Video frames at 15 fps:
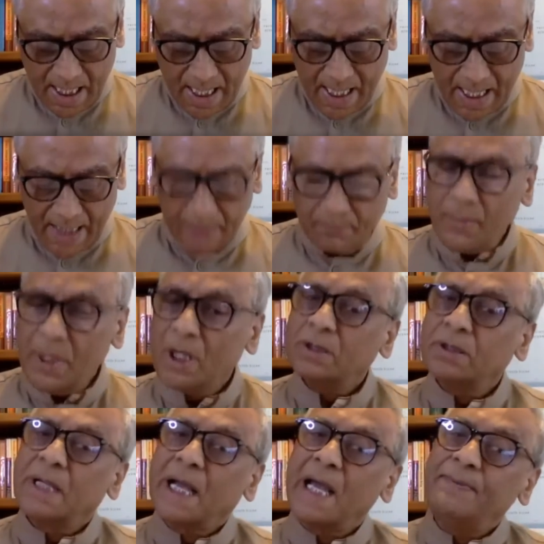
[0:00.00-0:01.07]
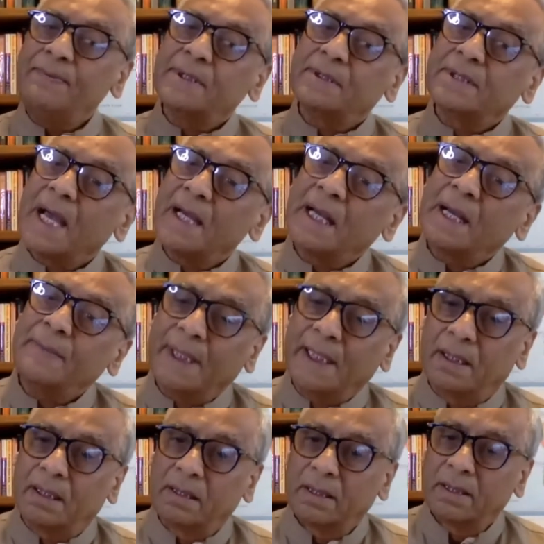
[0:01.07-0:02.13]
And because life is dynamic,
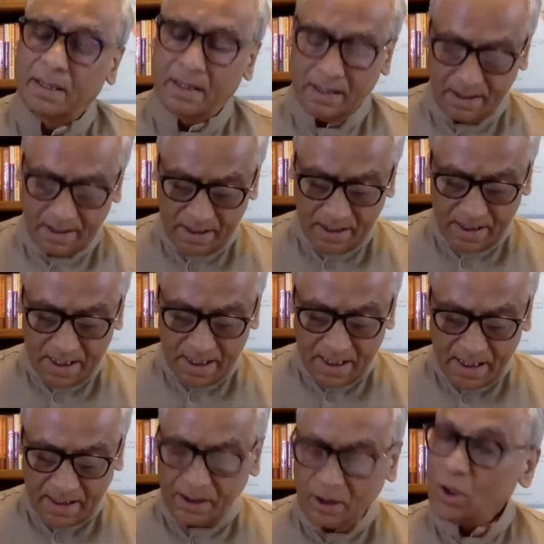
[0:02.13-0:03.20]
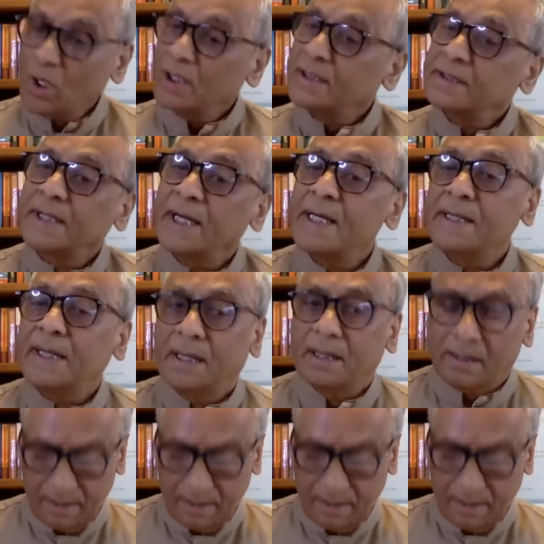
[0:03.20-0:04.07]
not static.